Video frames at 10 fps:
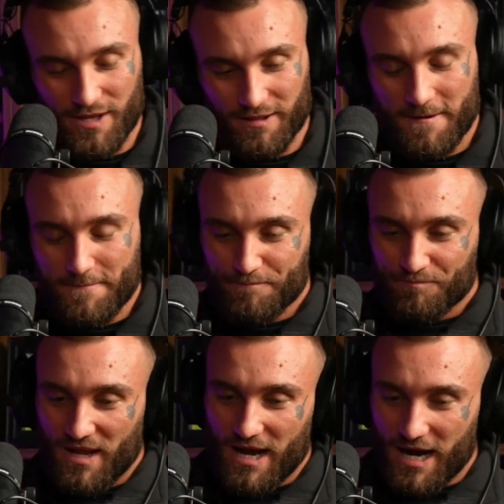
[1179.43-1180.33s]
Well,
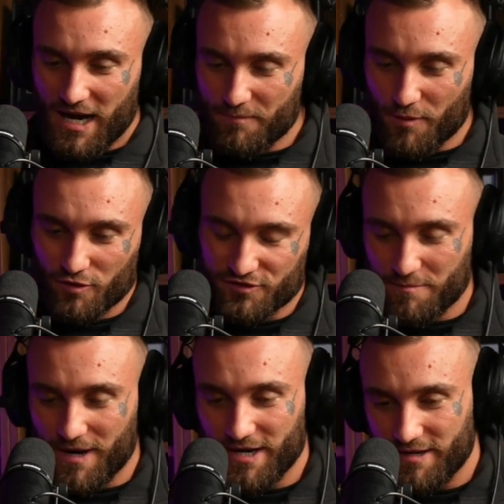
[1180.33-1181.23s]
I
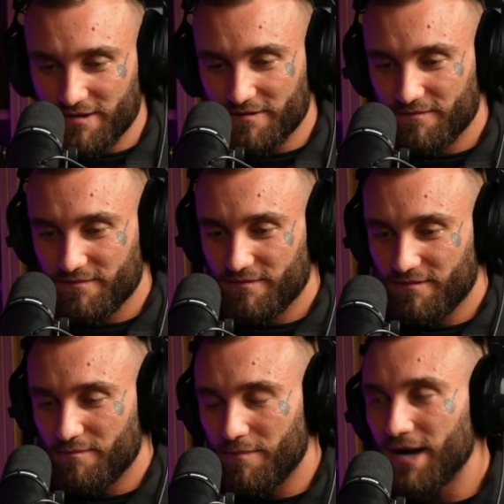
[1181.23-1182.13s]
posted
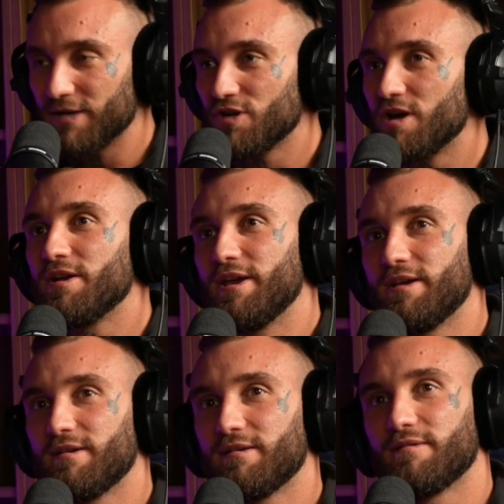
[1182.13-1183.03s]
my journey